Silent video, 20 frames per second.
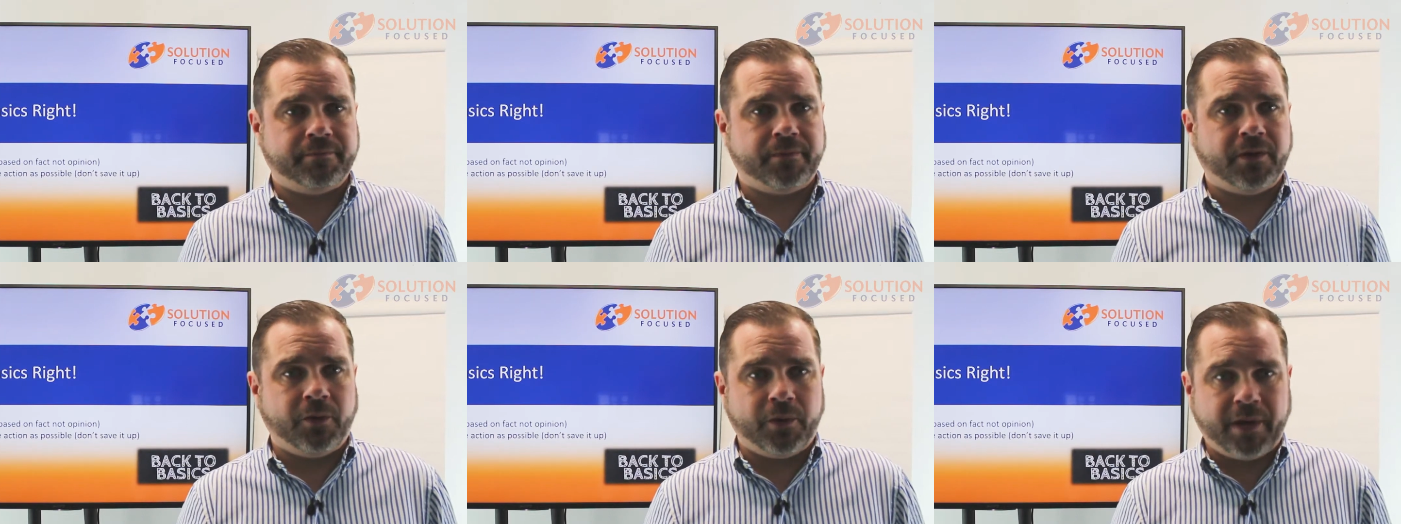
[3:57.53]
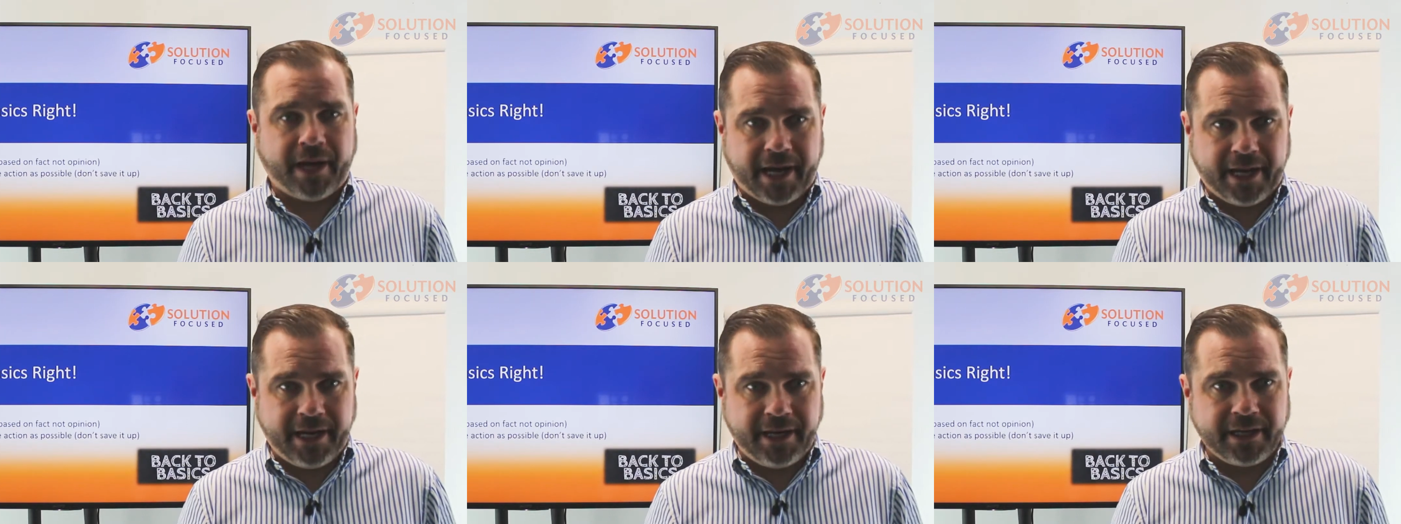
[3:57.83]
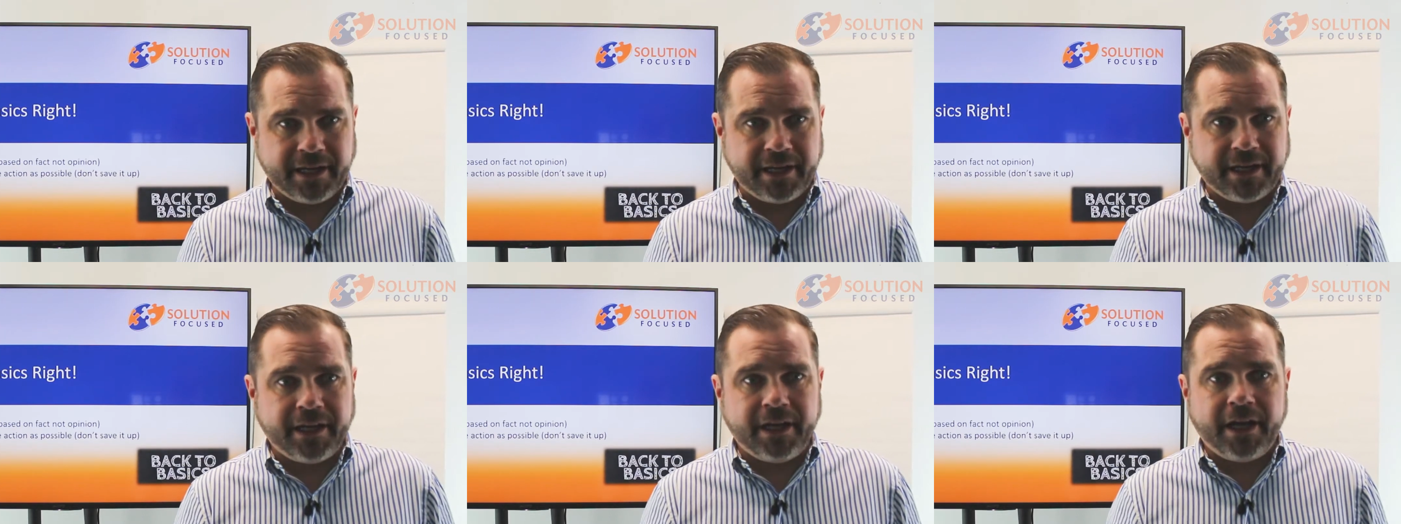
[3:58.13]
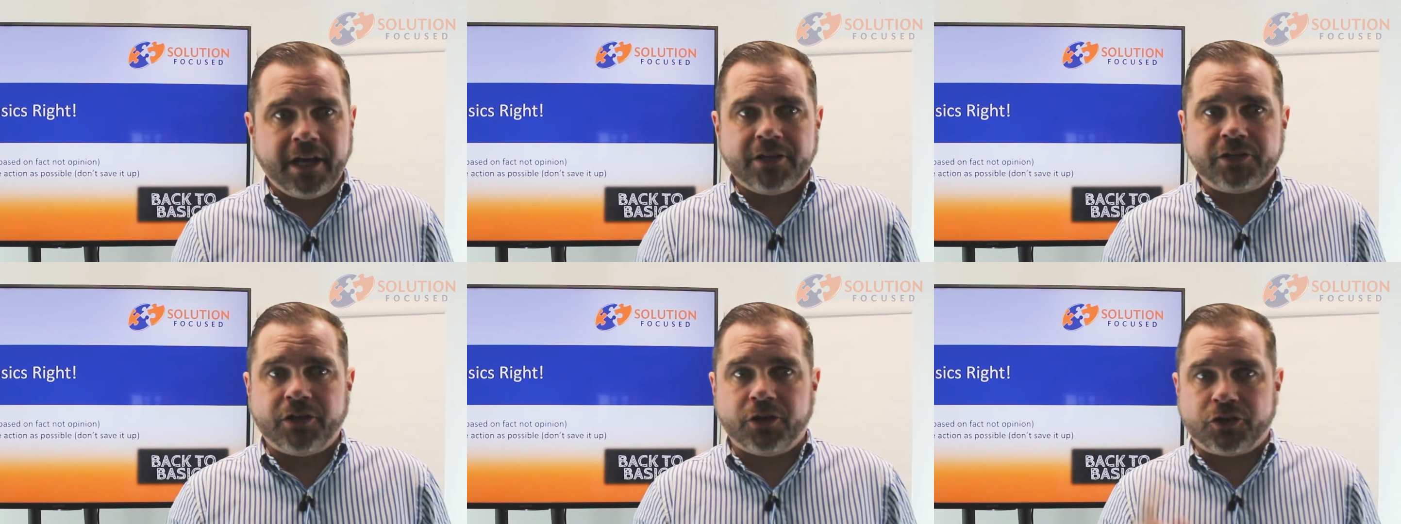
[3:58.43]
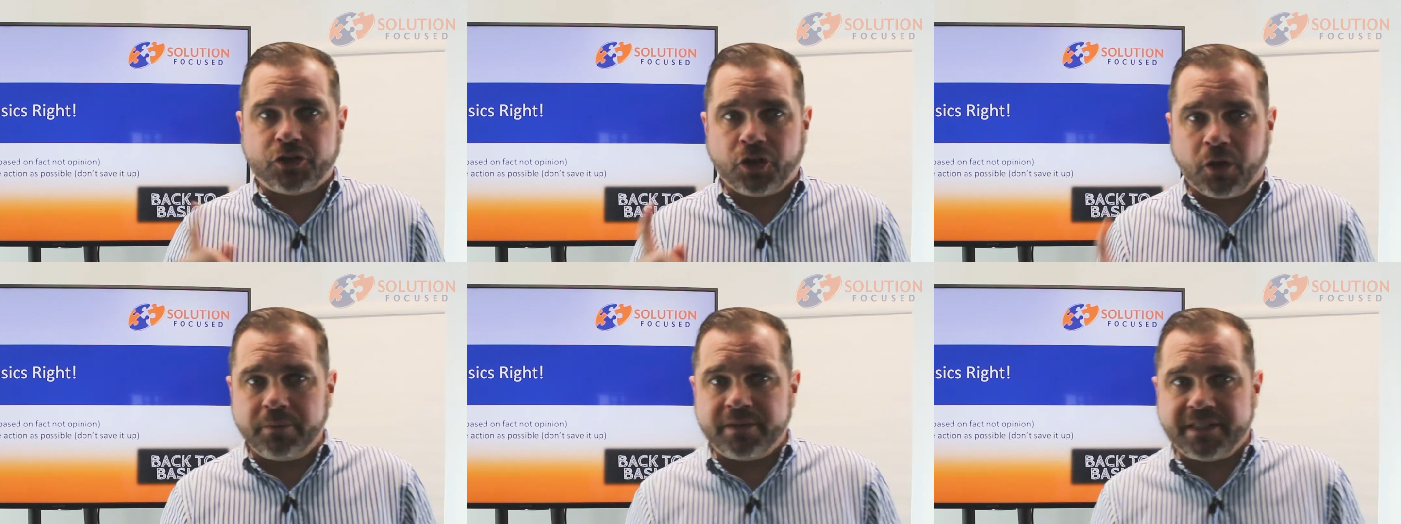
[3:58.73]
Okay, so
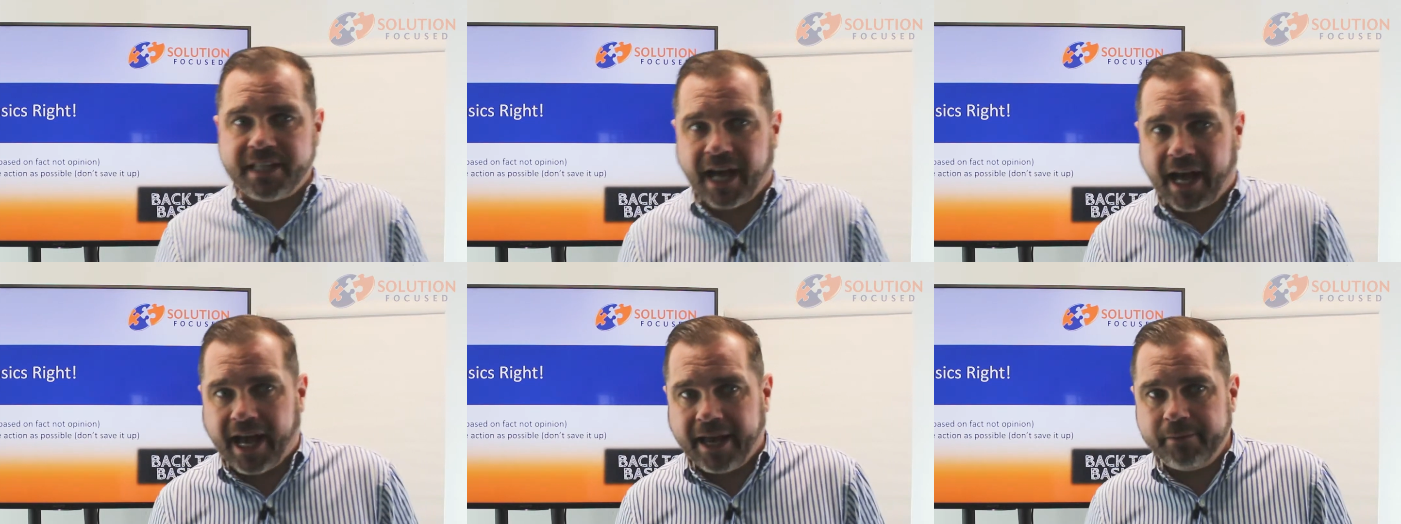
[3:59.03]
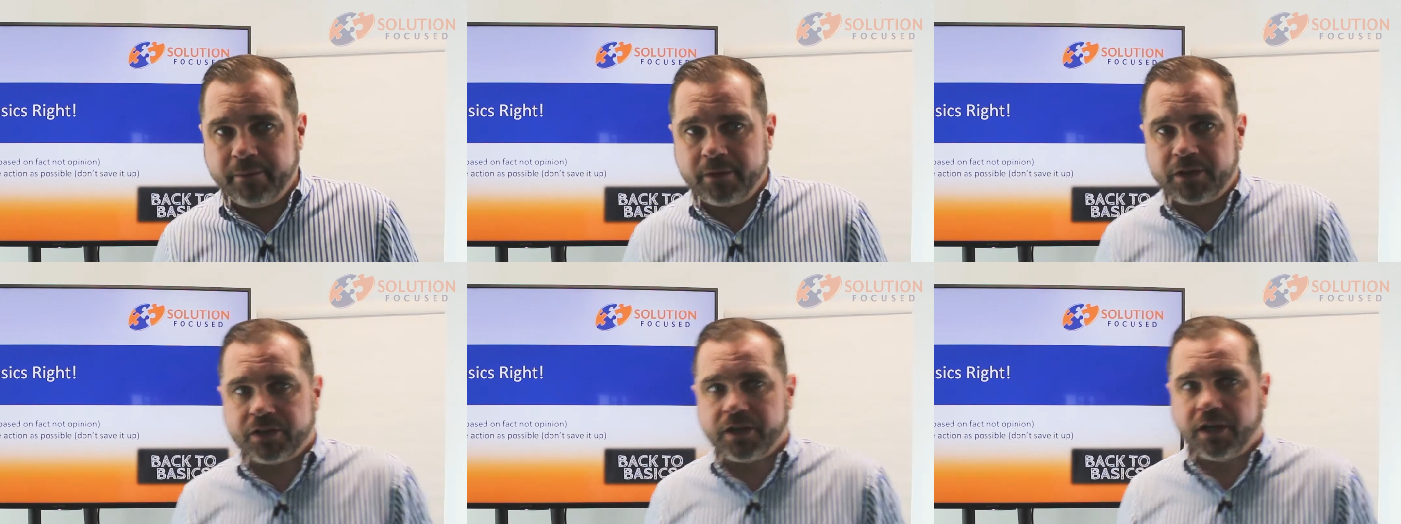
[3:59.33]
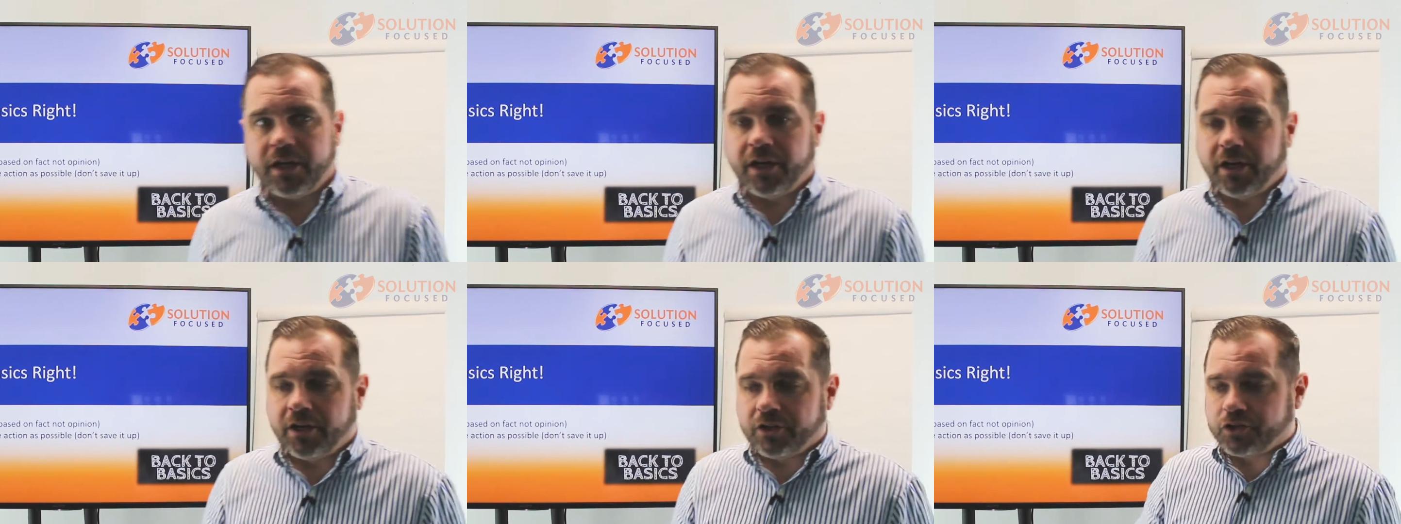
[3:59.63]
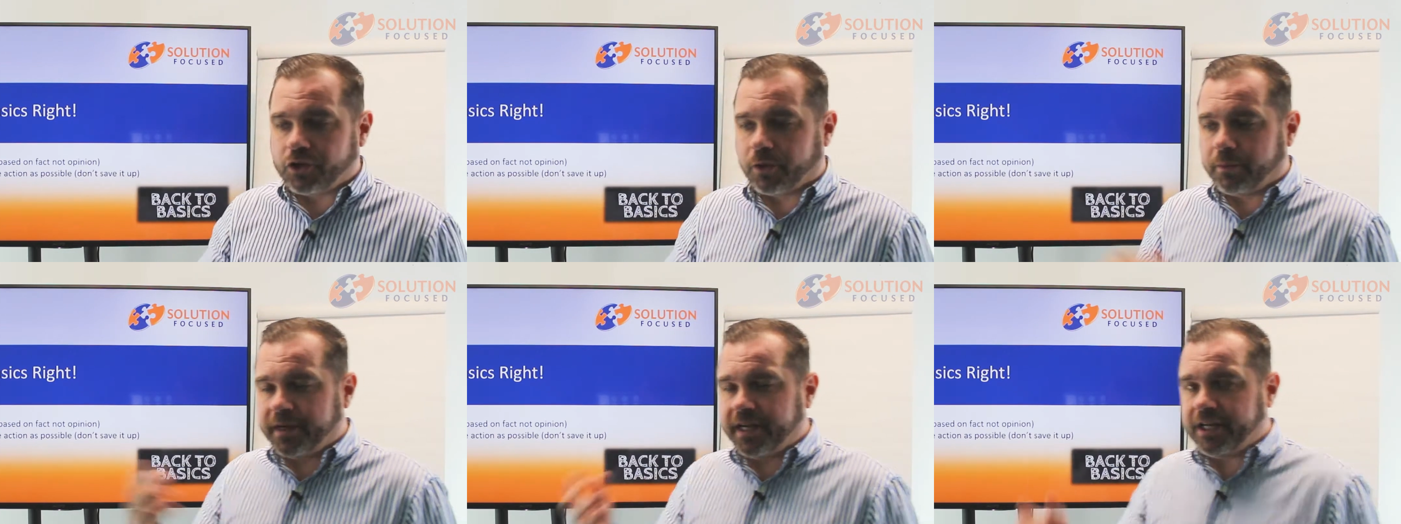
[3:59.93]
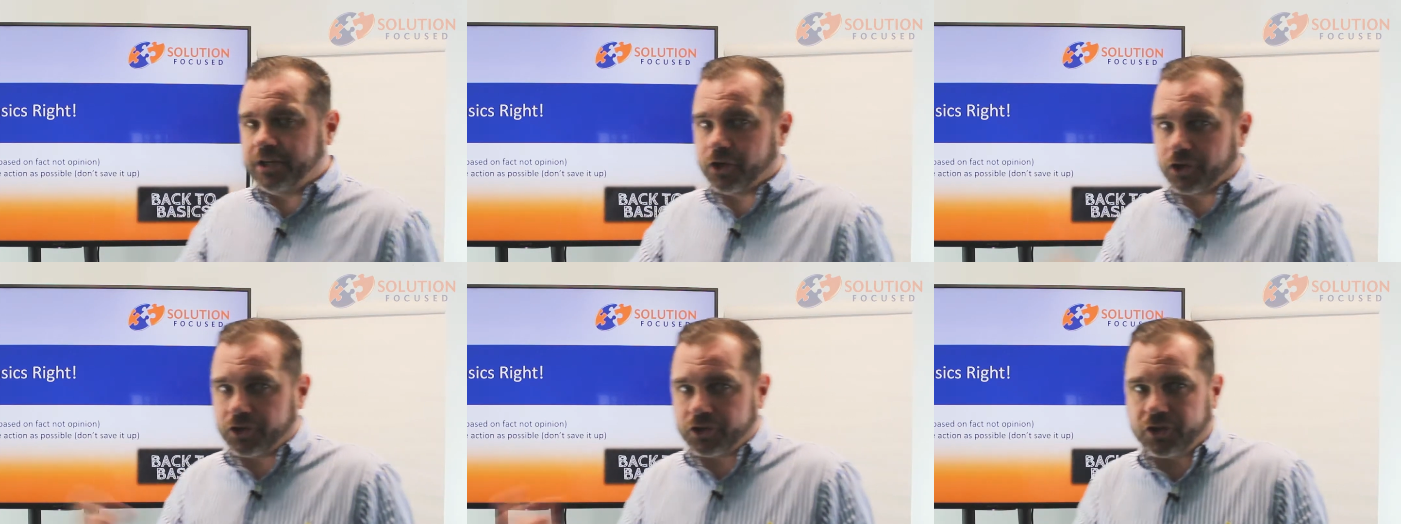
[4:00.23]
sometimes somebody
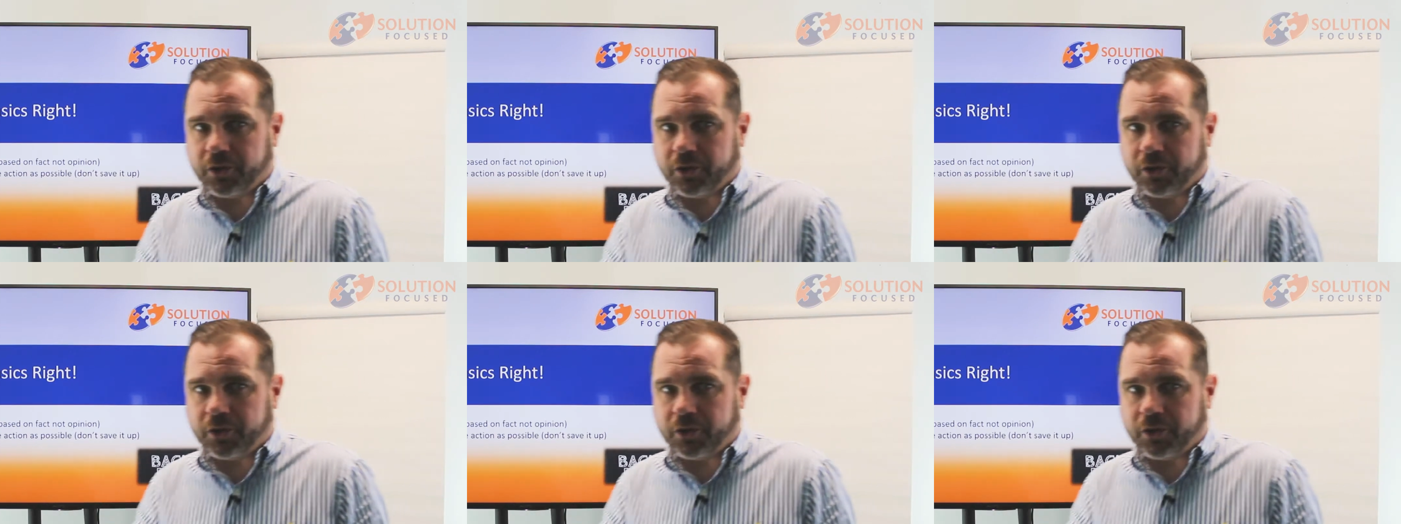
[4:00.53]
does